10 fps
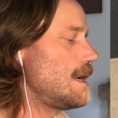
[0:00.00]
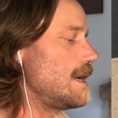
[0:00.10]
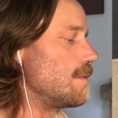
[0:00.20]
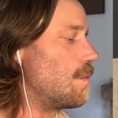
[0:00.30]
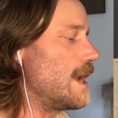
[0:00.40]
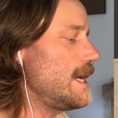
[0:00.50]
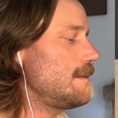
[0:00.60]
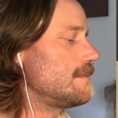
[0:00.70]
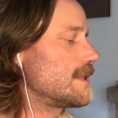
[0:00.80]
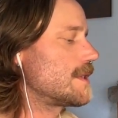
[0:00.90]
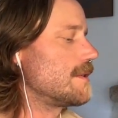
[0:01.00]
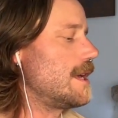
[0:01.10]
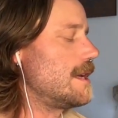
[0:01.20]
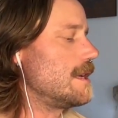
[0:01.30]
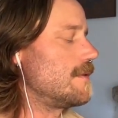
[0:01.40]
in weight. So
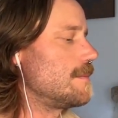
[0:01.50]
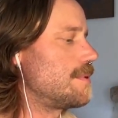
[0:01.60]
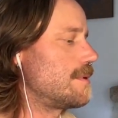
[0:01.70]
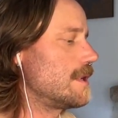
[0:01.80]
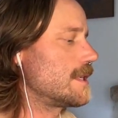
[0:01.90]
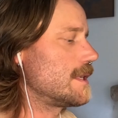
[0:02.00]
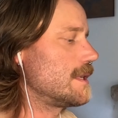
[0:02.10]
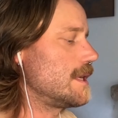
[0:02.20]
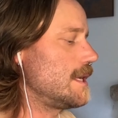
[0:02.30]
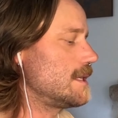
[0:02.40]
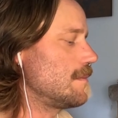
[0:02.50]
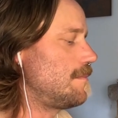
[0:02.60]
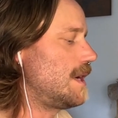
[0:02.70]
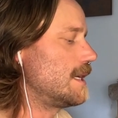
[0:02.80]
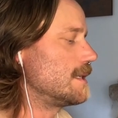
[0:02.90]
then if you put these
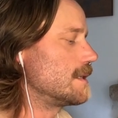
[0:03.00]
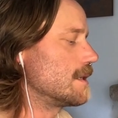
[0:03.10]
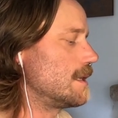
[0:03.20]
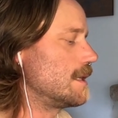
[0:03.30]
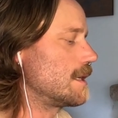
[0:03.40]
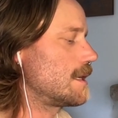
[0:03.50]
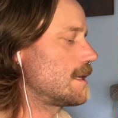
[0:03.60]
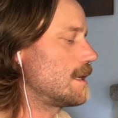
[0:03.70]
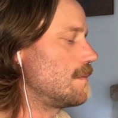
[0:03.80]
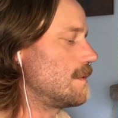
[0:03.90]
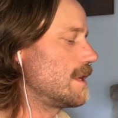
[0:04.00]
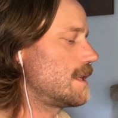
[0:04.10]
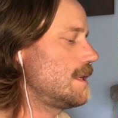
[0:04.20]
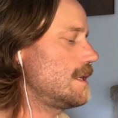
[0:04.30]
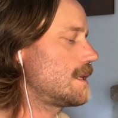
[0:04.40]
buttons on that come
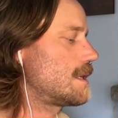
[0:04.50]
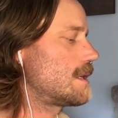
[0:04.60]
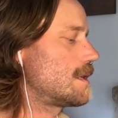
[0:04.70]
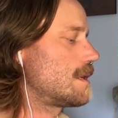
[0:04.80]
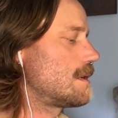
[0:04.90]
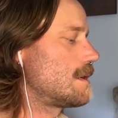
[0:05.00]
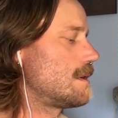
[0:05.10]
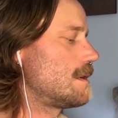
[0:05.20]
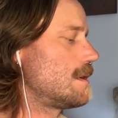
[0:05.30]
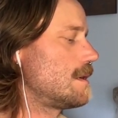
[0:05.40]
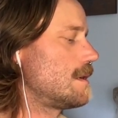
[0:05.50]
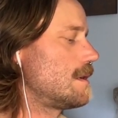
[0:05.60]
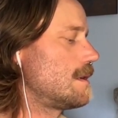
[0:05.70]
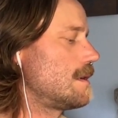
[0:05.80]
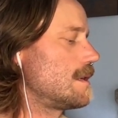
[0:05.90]
with it,
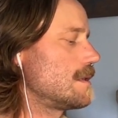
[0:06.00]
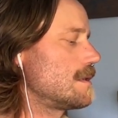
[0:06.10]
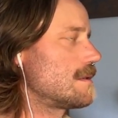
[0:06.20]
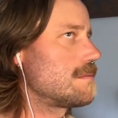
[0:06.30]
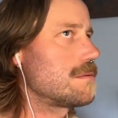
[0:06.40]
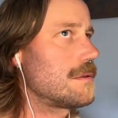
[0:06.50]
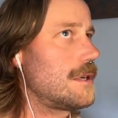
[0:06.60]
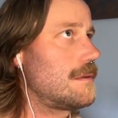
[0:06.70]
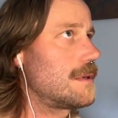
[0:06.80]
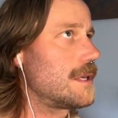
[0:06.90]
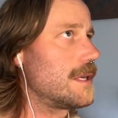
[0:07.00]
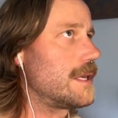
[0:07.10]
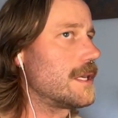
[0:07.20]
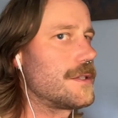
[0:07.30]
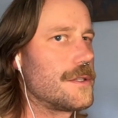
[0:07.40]
it's probably going to
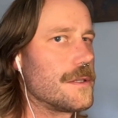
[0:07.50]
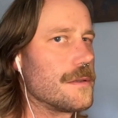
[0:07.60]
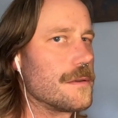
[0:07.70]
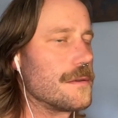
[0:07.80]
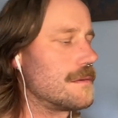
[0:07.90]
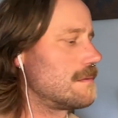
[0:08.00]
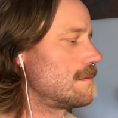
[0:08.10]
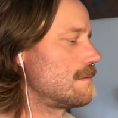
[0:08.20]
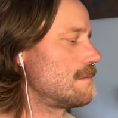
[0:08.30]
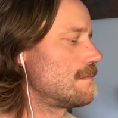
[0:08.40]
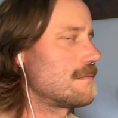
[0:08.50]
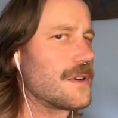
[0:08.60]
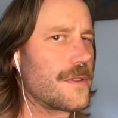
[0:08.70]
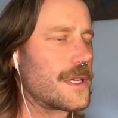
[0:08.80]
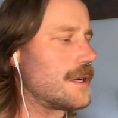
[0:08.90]
get you, I
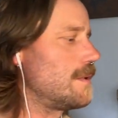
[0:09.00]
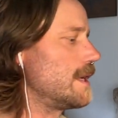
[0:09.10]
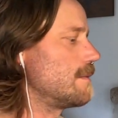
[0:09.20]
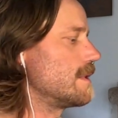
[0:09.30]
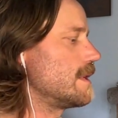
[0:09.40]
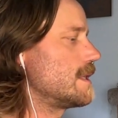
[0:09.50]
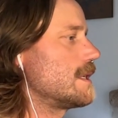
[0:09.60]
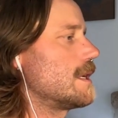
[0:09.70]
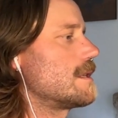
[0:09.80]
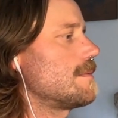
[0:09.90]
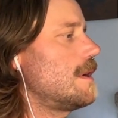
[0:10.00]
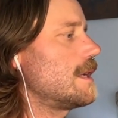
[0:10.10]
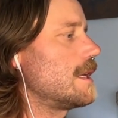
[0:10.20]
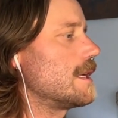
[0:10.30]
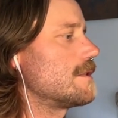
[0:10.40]
don't think I weighed it with this yet. It's probably
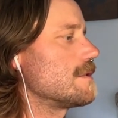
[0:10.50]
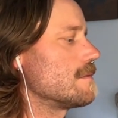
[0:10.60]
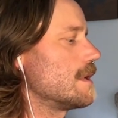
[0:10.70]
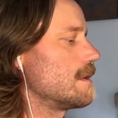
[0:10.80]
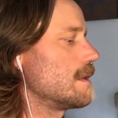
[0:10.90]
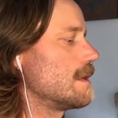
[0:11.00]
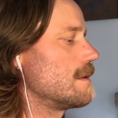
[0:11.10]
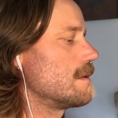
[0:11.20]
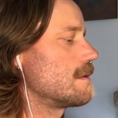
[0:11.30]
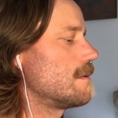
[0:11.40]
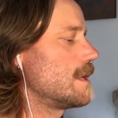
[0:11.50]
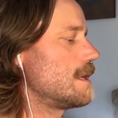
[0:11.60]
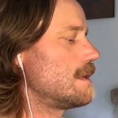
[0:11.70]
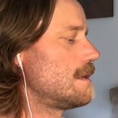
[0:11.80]
going to get you around to the 120.